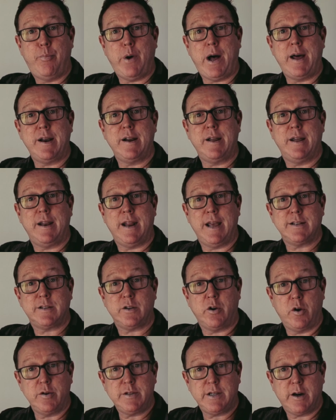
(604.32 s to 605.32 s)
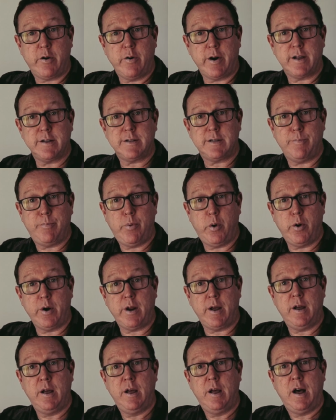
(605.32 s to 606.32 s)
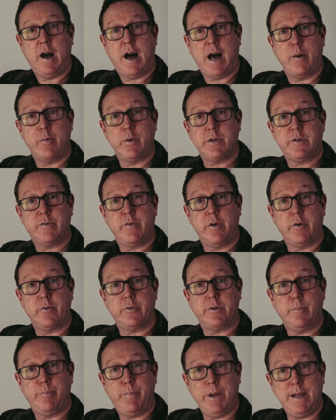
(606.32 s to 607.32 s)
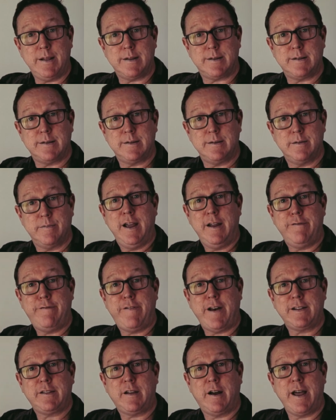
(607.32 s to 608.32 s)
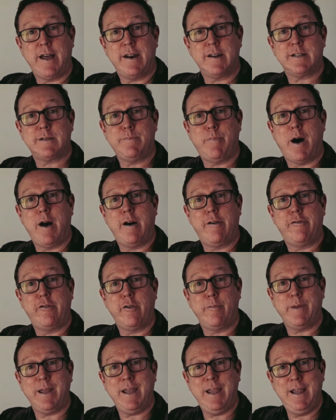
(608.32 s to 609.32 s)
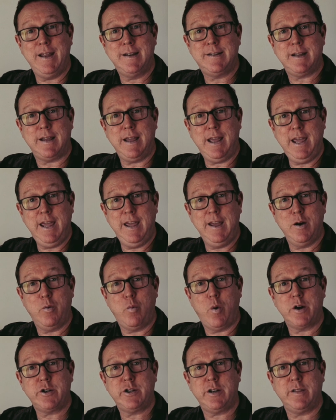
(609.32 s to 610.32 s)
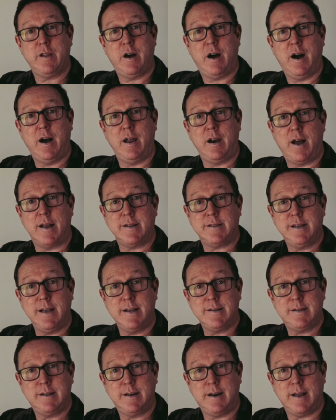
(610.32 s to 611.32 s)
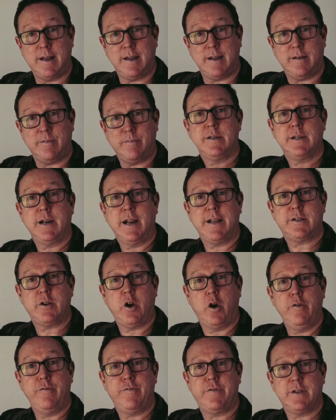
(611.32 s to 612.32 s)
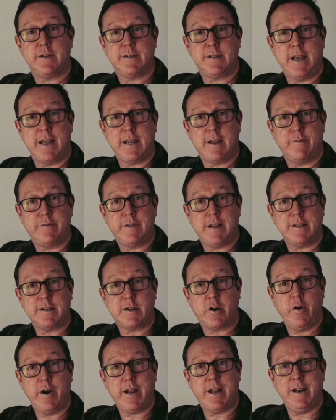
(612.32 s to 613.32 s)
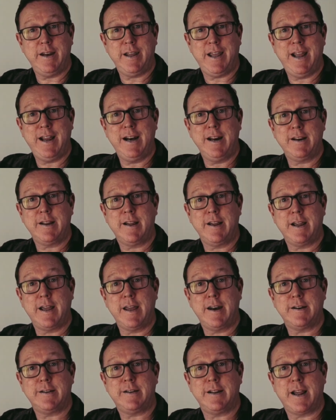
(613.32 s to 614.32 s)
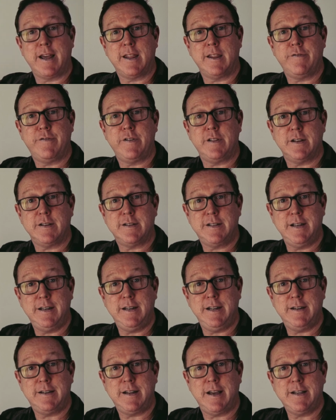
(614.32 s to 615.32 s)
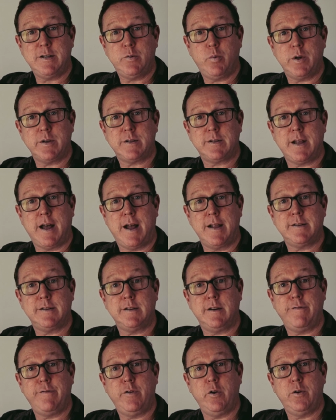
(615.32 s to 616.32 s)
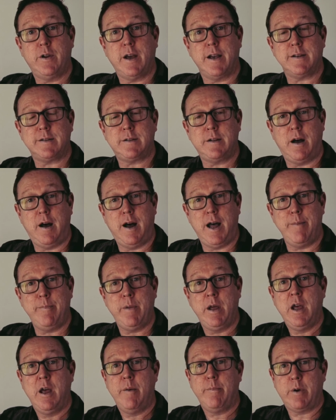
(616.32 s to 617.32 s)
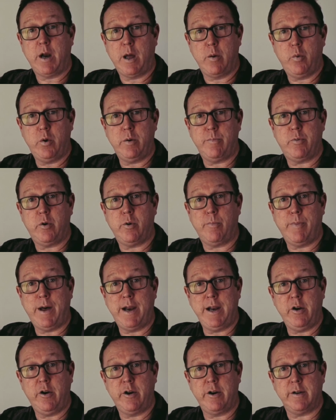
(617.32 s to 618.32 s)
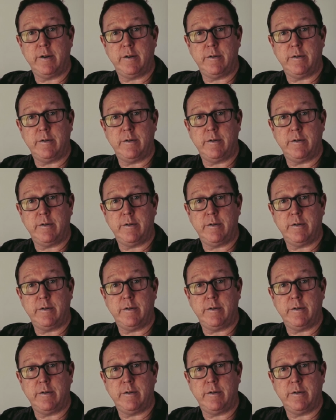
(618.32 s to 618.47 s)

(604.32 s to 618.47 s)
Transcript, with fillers: But, and as an Aussie cricket supporter, I was thrilled to bits. In fact, I had a smile from ear to ear watching the highlights yesterday. So let's hope, for the sake of Test cricket, England can get it together for the Sydney Test, which starts in a few days' time, but I wouldn't put money on it.